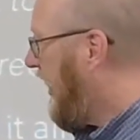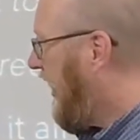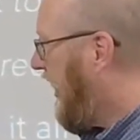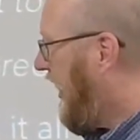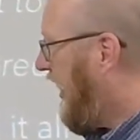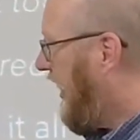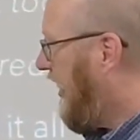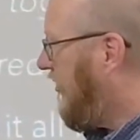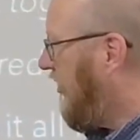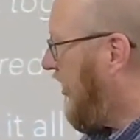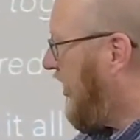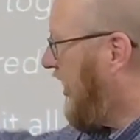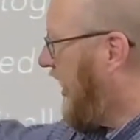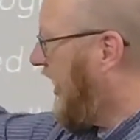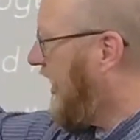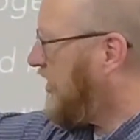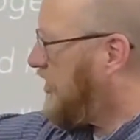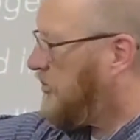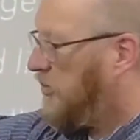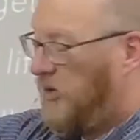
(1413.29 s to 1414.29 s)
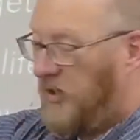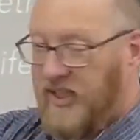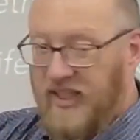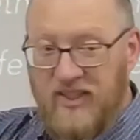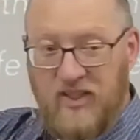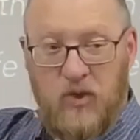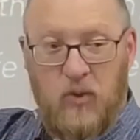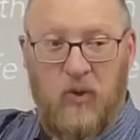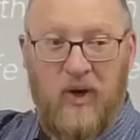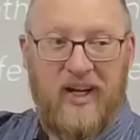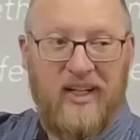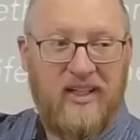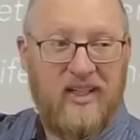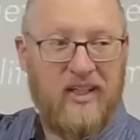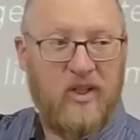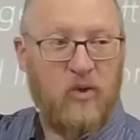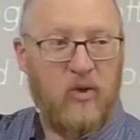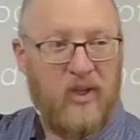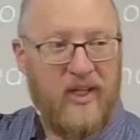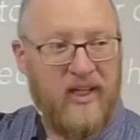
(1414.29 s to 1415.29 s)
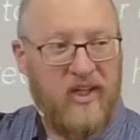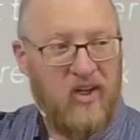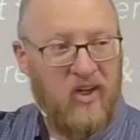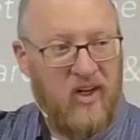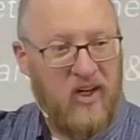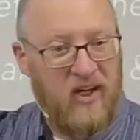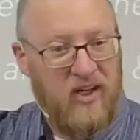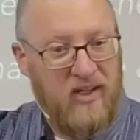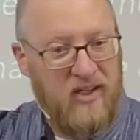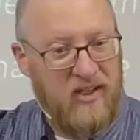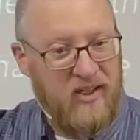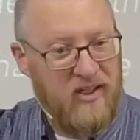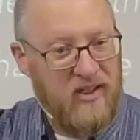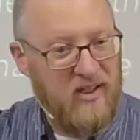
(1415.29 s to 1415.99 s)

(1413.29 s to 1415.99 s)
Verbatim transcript: And the gospel has quite literally gone